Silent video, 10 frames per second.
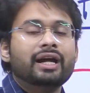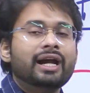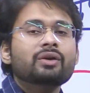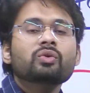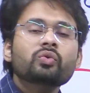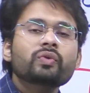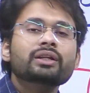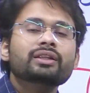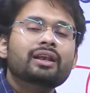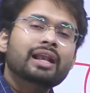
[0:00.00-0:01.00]
and who
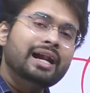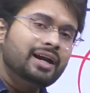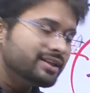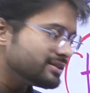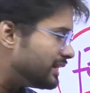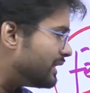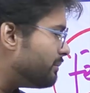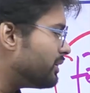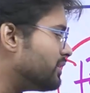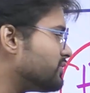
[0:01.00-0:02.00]
were the landless
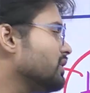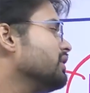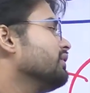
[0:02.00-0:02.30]
laborers,